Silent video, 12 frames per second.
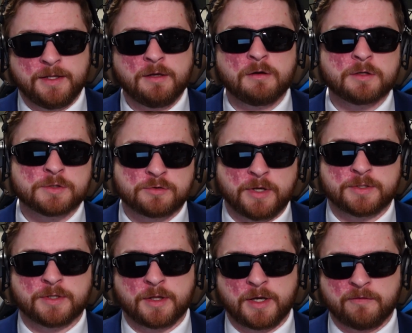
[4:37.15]
legal
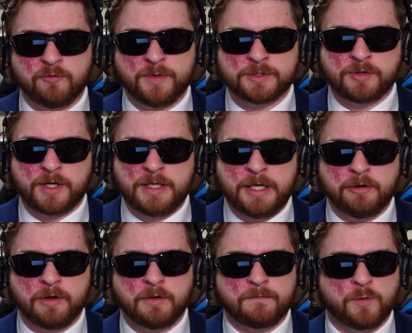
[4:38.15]
constraints on the government's
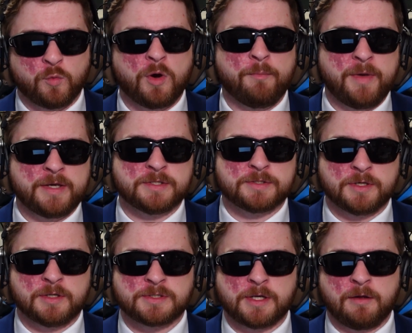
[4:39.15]
criteria for what makes
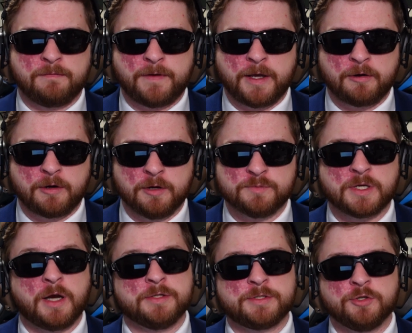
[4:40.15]
assault-style firearms
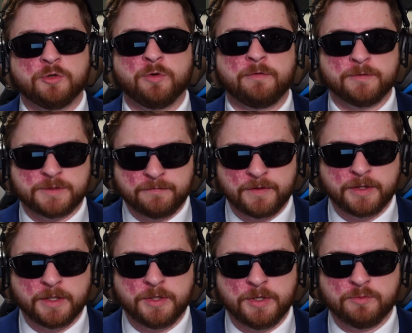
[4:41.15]
unsuitable for
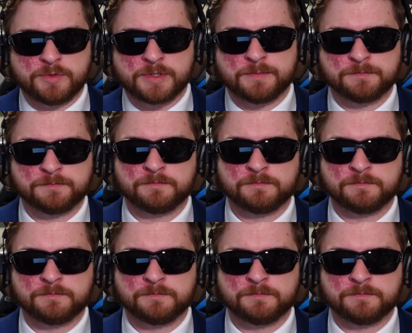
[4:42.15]
civilian use.